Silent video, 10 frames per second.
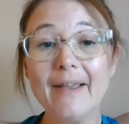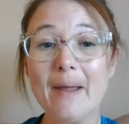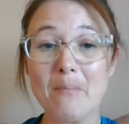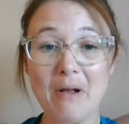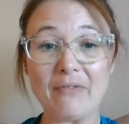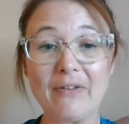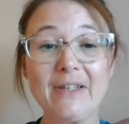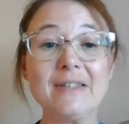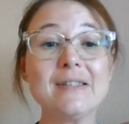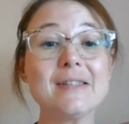and
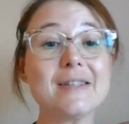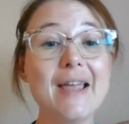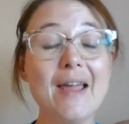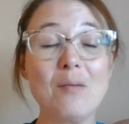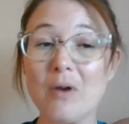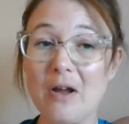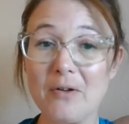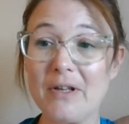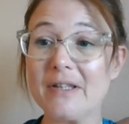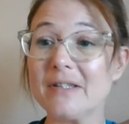muffins and
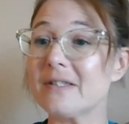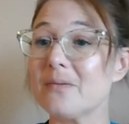brownies,